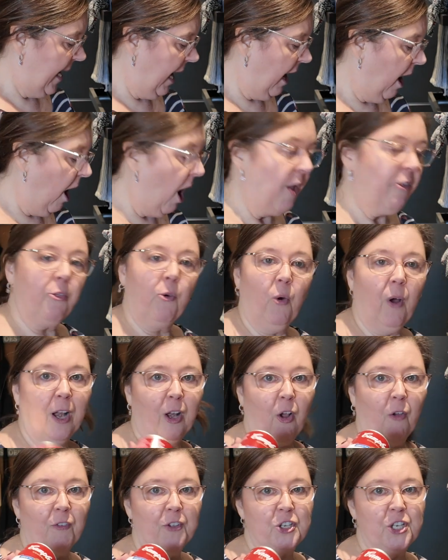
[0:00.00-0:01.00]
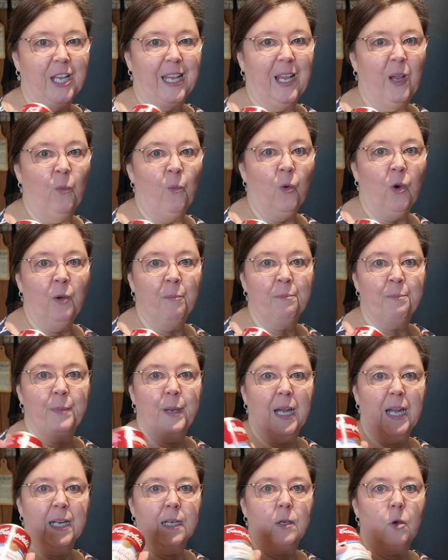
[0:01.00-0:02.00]
I thought I'd got the chicken one,
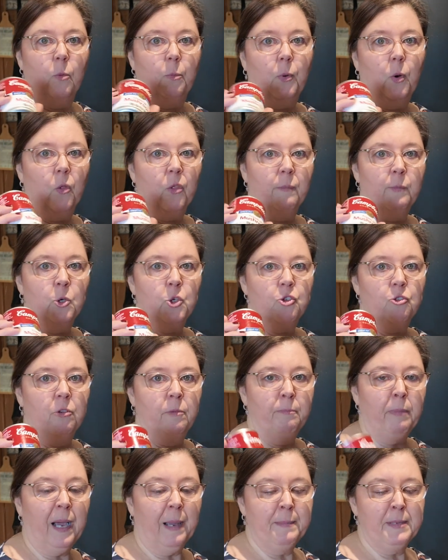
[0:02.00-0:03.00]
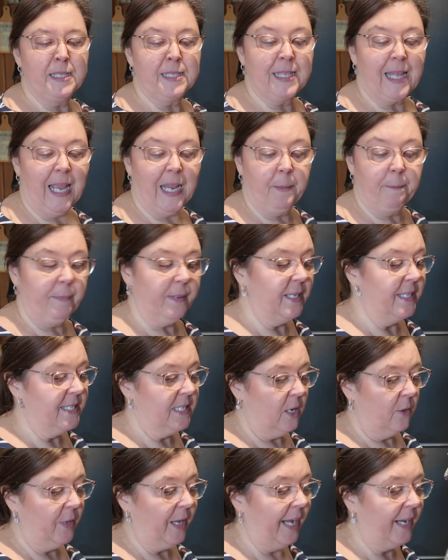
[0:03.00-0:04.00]
but I bought the mushroom by mistake. But
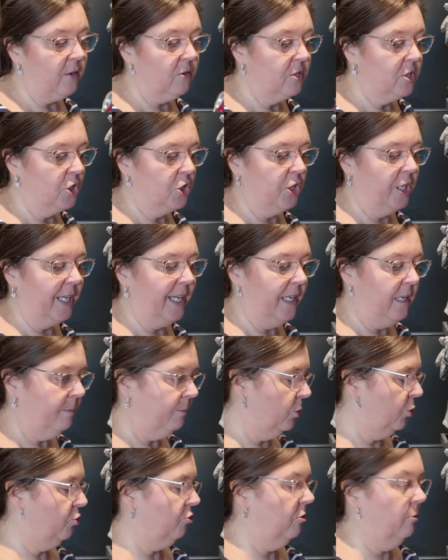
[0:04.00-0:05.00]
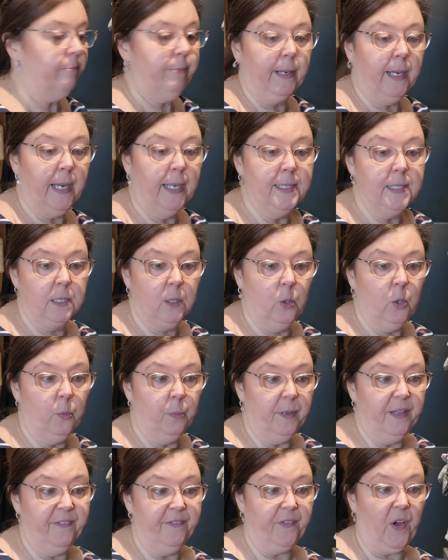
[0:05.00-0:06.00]
it's okay, because it's a chicken and mushroom pie, so
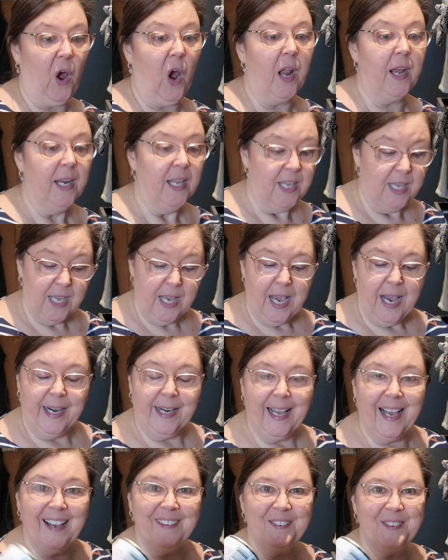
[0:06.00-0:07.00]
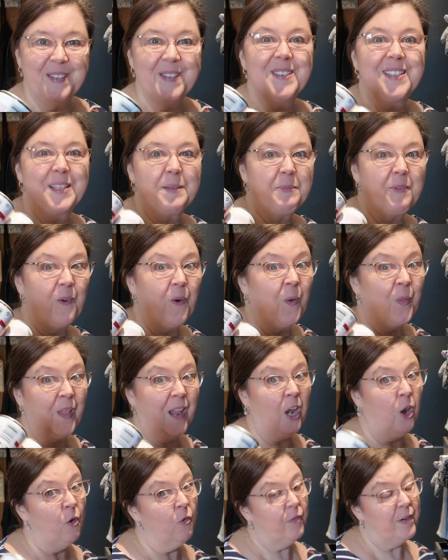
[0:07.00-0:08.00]
it'll be fine. And I have used it before, and
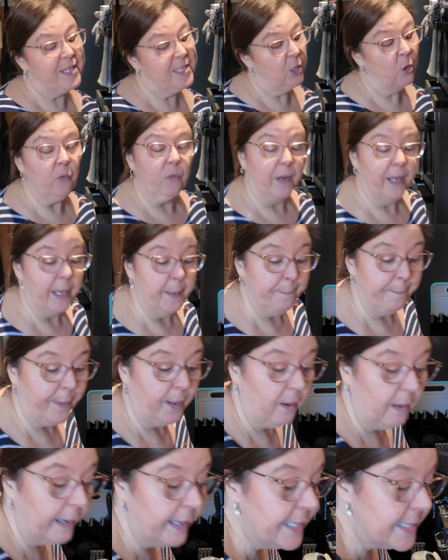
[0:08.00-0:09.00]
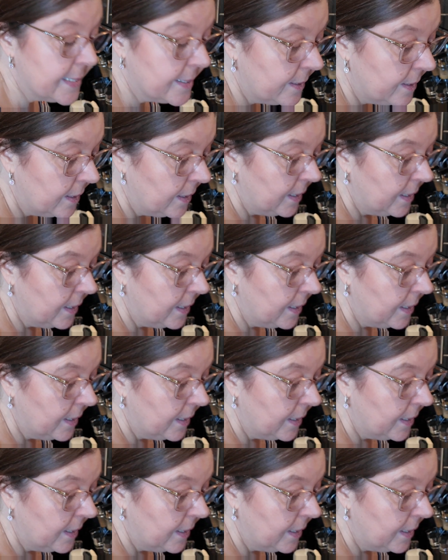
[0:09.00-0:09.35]
it's lovely in pies.